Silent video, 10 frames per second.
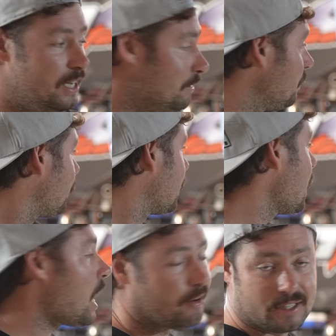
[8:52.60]
even if the
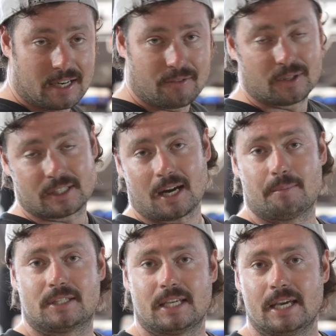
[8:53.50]
car isn't everyone's
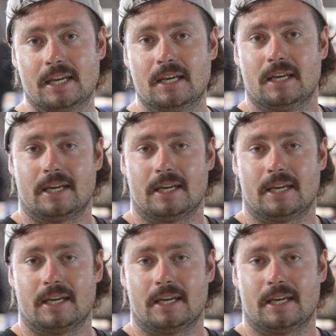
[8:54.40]
cup of tea,